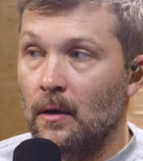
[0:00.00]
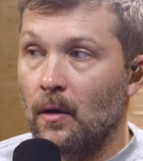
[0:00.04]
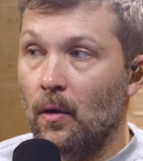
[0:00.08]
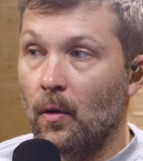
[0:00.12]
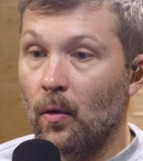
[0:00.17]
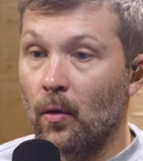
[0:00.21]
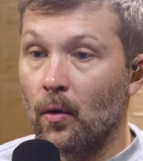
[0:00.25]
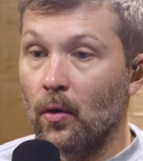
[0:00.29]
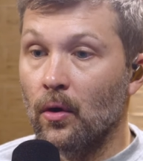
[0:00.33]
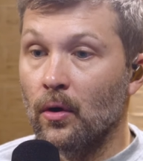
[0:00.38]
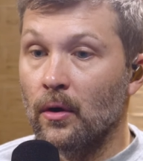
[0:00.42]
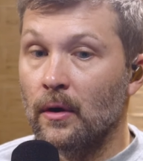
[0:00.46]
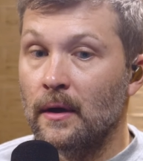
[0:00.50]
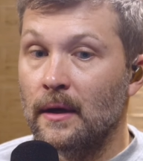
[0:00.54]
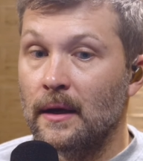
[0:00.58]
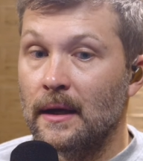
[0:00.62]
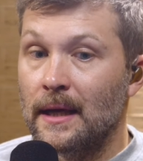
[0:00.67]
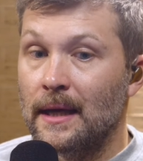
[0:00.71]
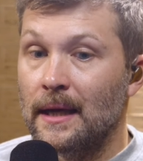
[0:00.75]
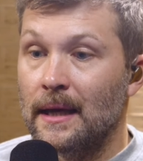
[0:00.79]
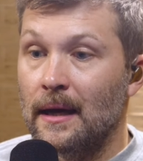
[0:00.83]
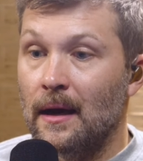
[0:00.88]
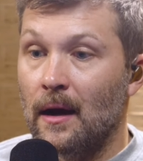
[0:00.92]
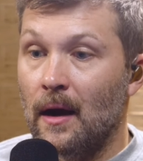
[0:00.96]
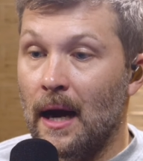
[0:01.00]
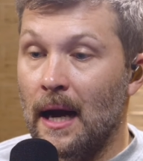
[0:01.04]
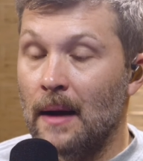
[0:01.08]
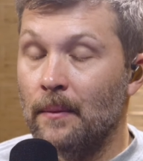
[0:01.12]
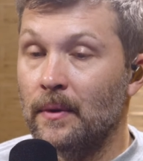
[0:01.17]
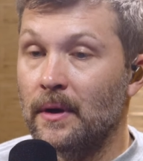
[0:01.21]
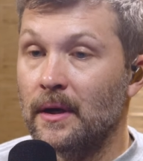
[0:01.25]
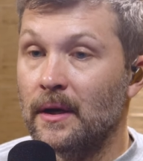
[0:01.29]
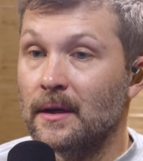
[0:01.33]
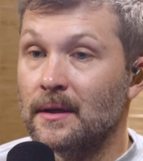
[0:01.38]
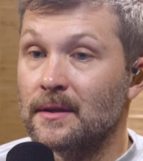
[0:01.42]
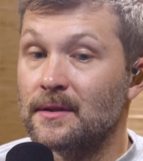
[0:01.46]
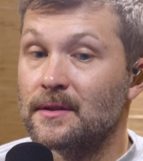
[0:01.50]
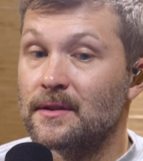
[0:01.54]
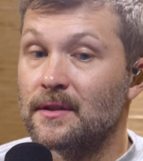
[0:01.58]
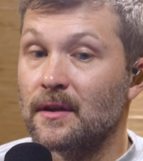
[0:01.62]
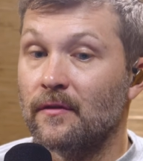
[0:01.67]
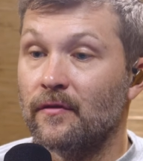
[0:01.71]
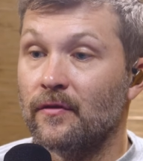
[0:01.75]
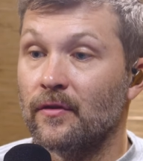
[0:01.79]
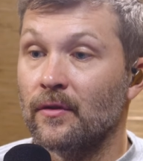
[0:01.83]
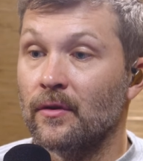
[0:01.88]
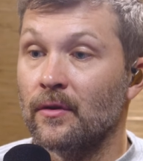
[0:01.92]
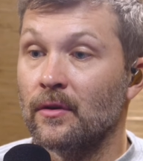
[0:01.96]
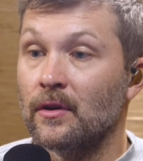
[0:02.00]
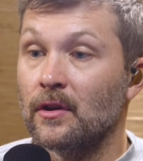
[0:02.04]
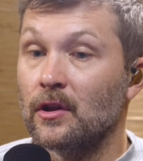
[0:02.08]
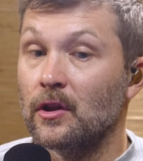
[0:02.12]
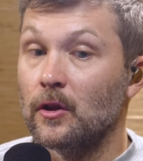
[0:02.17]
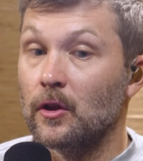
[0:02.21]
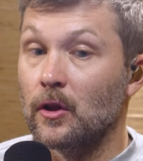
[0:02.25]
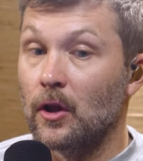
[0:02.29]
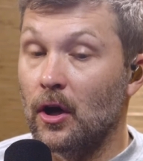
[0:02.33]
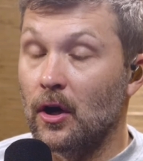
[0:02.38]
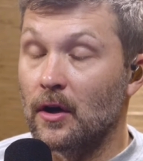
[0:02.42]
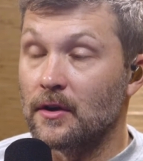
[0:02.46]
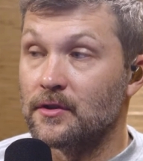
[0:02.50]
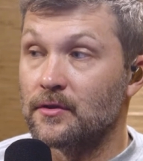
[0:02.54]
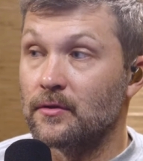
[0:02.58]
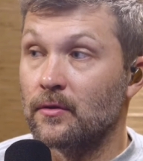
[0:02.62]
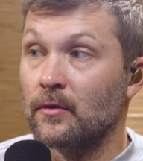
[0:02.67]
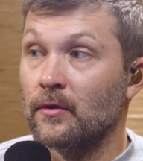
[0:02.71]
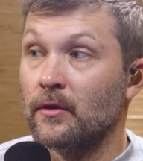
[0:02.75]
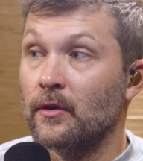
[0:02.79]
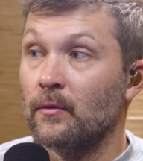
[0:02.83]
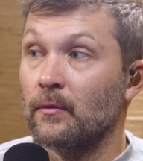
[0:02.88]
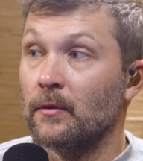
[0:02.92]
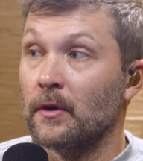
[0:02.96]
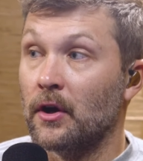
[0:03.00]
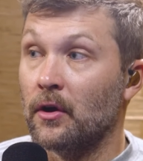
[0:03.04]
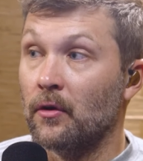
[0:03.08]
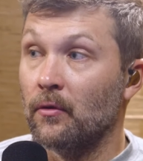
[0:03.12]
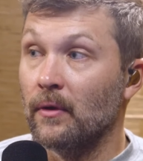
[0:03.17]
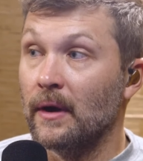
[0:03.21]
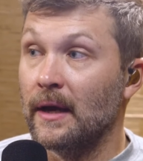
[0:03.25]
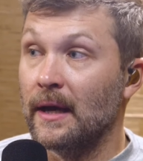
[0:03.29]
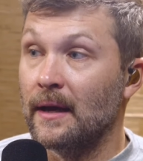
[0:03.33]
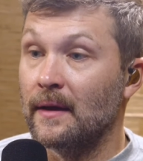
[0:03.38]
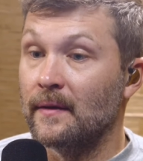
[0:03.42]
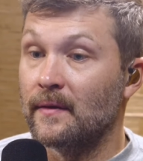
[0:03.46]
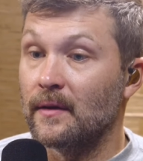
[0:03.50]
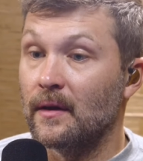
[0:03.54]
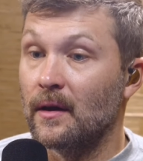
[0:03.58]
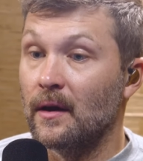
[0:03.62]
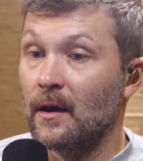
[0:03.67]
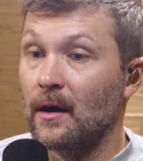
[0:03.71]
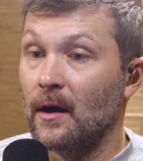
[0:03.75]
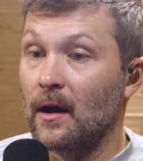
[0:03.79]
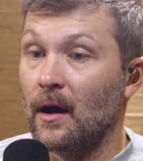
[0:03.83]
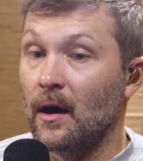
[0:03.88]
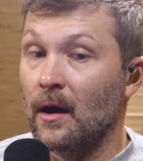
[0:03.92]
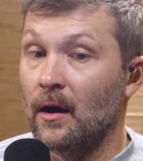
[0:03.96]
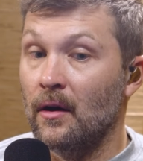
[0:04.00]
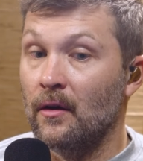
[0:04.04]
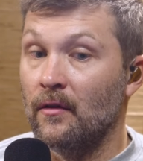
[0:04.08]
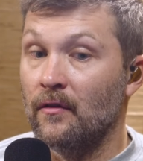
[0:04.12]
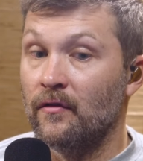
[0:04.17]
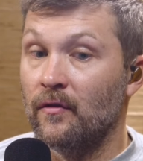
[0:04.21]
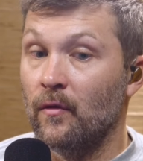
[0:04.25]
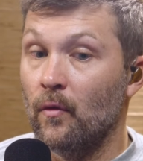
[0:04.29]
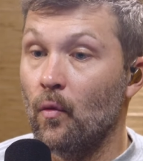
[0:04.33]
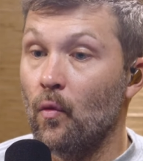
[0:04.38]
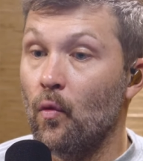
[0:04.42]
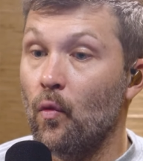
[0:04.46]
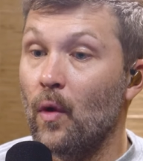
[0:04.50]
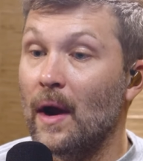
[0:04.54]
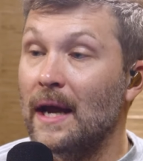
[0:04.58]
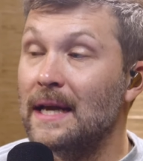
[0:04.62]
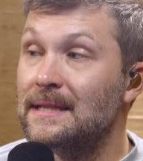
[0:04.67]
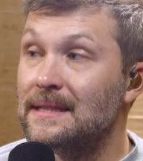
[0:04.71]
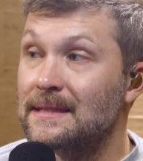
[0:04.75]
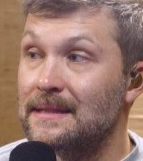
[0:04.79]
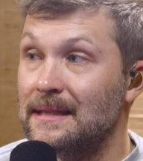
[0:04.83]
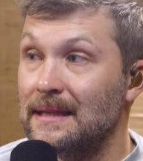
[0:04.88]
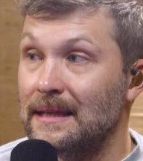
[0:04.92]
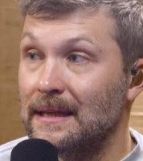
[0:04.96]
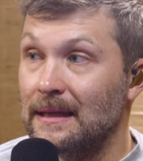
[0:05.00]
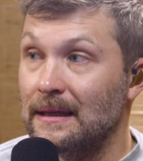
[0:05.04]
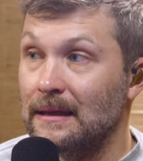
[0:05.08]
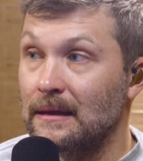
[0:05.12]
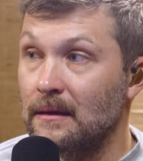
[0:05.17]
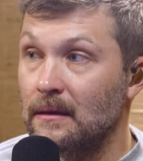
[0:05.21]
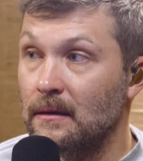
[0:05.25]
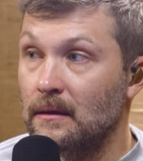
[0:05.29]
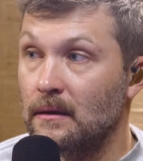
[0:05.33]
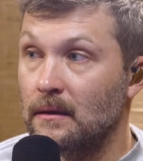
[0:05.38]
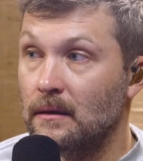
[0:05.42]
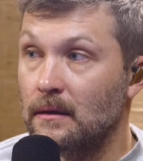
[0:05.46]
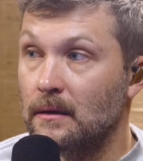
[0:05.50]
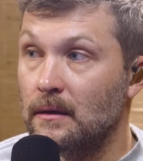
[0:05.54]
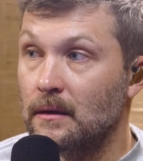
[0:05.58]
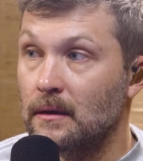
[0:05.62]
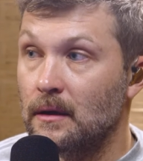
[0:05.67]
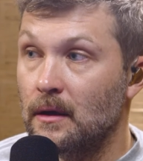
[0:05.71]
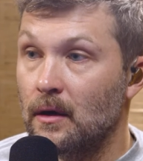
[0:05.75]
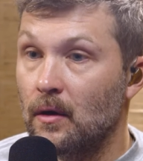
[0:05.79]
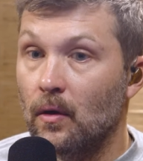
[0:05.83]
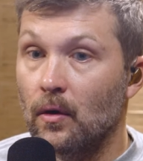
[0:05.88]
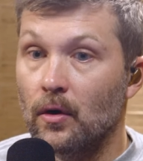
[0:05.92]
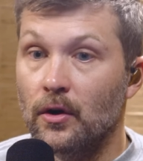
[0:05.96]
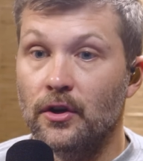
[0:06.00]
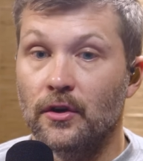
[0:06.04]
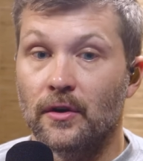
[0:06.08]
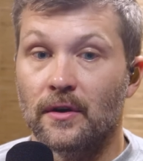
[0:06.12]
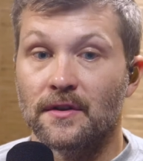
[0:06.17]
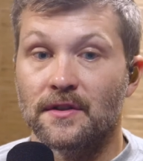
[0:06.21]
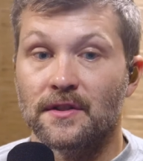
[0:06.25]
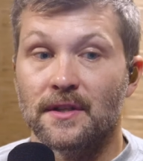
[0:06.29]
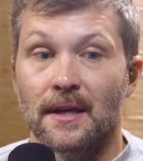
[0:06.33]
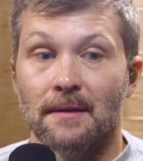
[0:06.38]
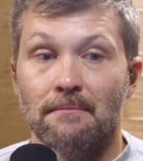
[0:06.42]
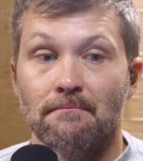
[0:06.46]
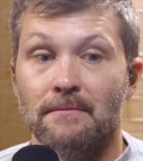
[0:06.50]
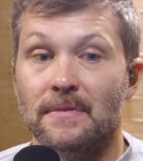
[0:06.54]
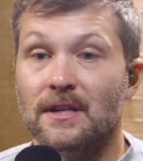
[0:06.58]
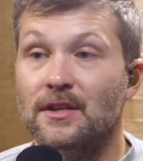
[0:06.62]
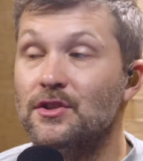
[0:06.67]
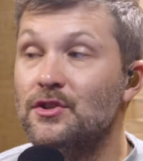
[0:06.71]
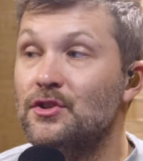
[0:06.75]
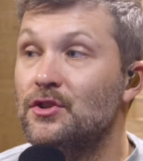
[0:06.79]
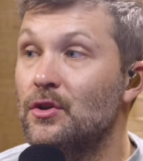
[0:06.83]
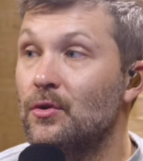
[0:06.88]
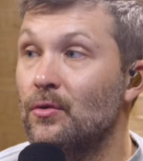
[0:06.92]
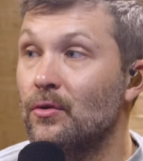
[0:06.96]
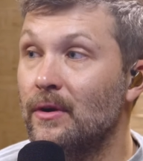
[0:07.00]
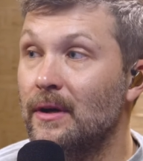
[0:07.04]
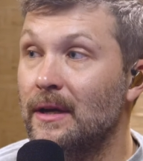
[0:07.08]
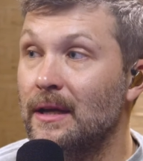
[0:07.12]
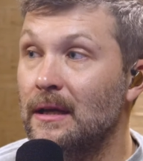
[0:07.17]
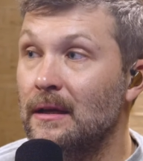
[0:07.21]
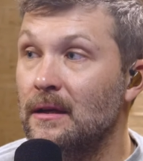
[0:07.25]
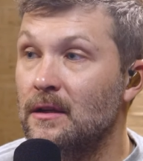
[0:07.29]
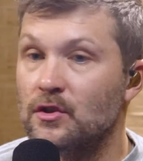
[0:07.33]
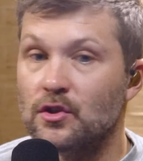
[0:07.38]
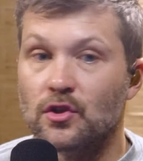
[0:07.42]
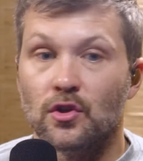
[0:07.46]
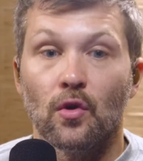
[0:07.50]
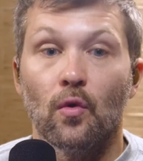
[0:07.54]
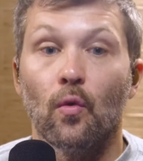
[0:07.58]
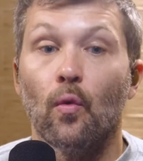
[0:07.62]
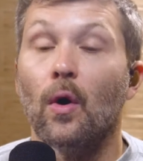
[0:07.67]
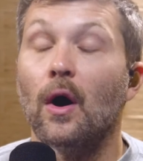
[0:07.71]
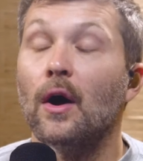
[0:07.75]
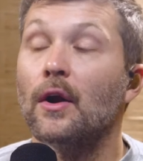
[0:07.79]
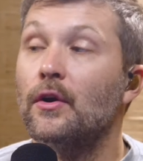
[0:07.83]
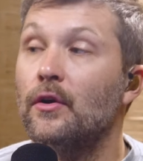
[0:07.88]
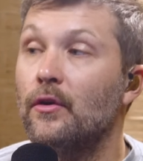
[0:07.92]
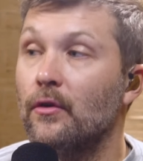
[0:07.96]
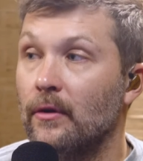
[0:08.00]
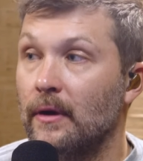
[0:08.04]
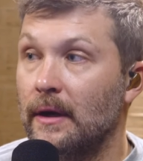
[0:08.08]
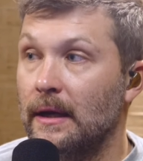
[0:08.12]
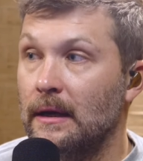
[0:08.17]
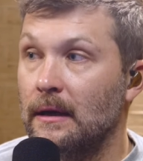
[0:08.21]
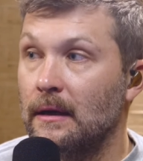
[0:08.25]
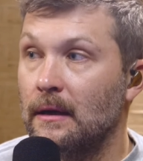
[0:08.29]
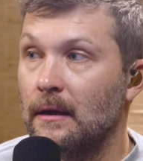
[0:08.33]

or I'm going to suffer loss or the regret yeah. of wasting, or you can say misstewarding, mm-hmm. squandering